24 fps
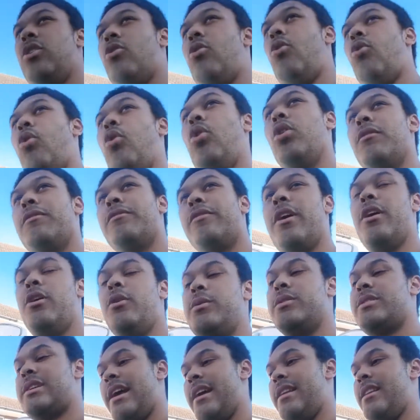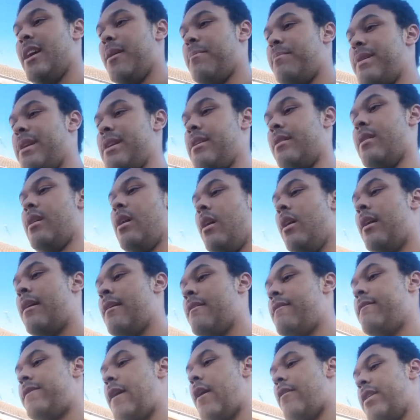All of those end up being
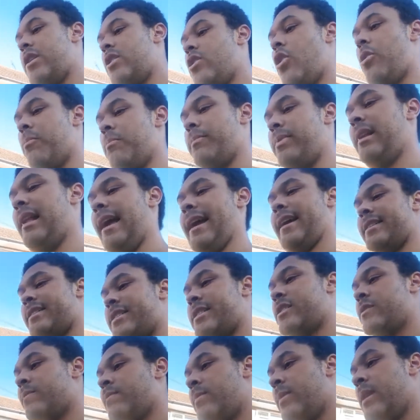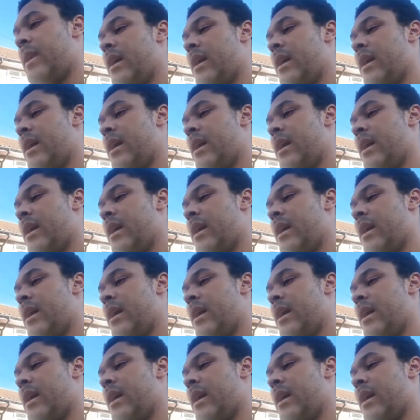very complex,